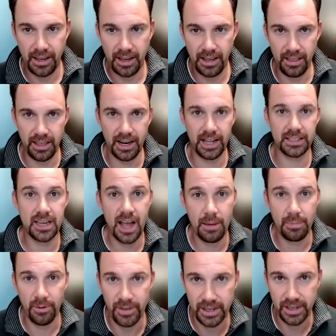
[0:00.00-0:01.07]
And then on top
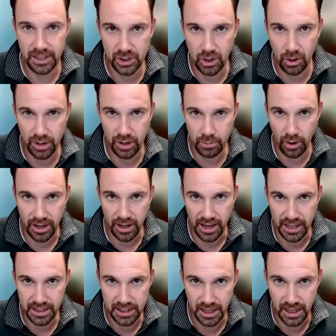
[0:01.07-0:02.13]
of it is go get more
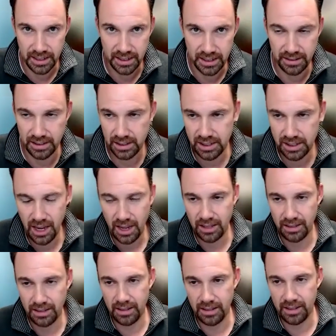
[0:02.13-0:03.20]
content. And they
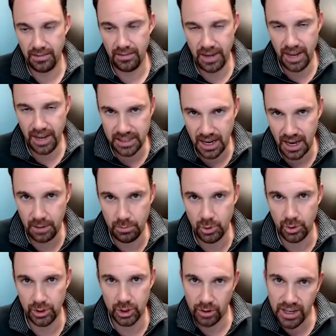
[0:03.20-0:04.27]
haven't had time
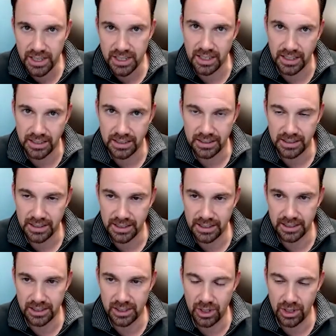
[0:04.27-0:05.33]
to address it.
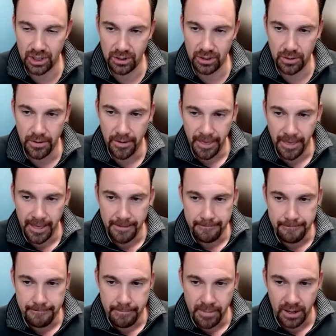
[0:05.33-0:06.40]
And so
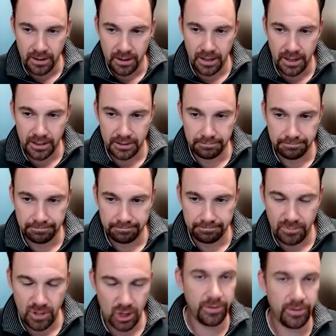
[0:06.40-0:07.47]

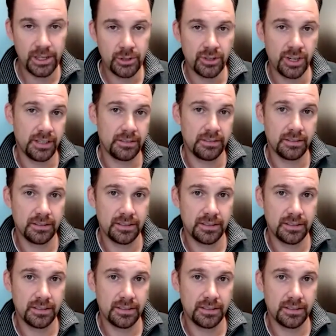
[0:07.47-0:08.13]
they're frustrated.